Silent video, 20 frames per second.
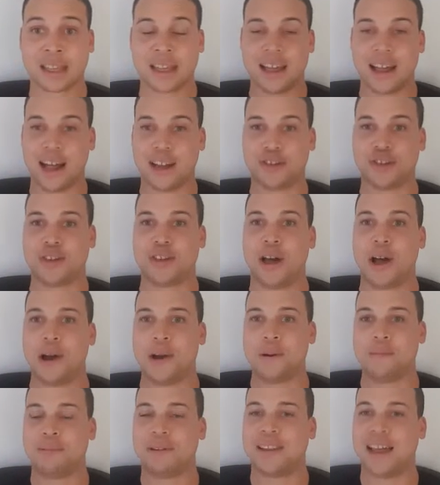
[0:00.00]
I just
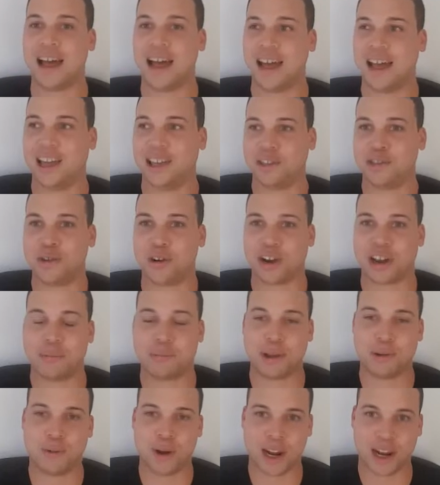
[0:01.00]
hope that it's not going to
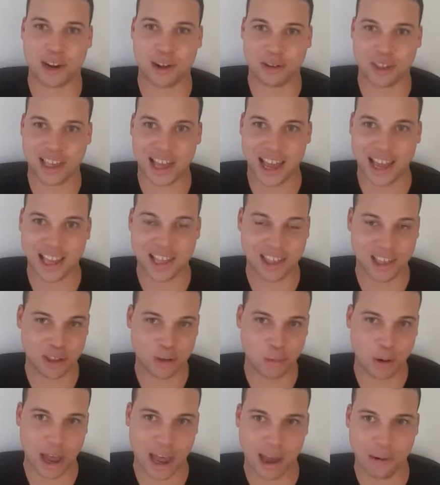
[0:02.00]
be one of those cases
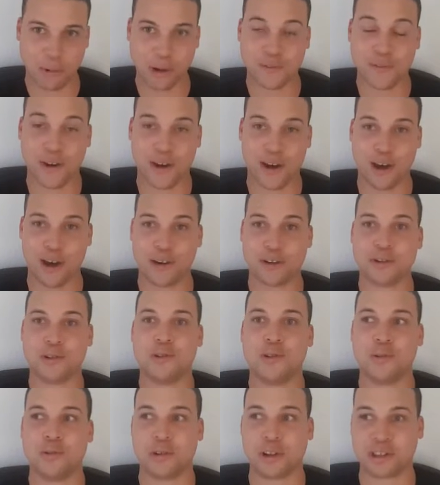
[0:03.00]
where we've heard
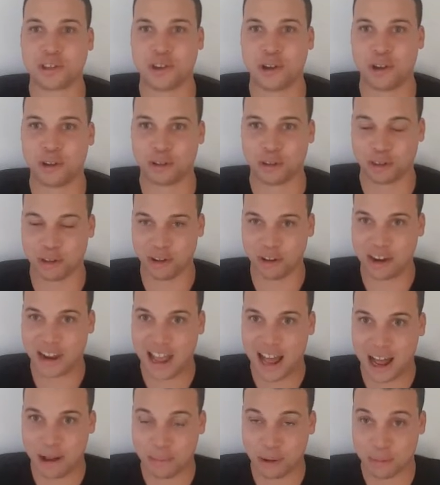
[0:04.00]
all the songs on the
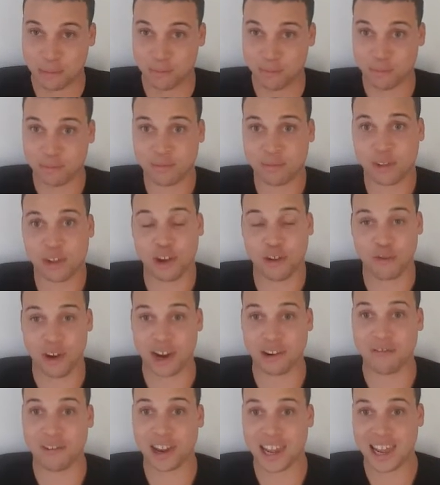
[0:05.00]
album already
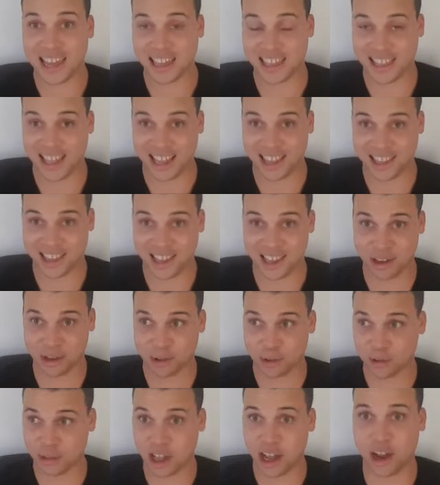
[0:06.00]
released as
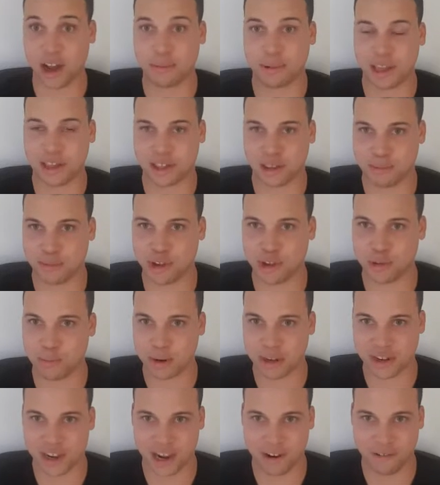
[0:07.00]
singles. I hope there's some new
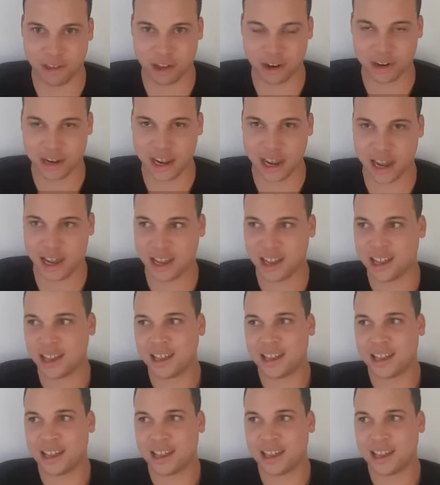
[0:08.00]
material on there.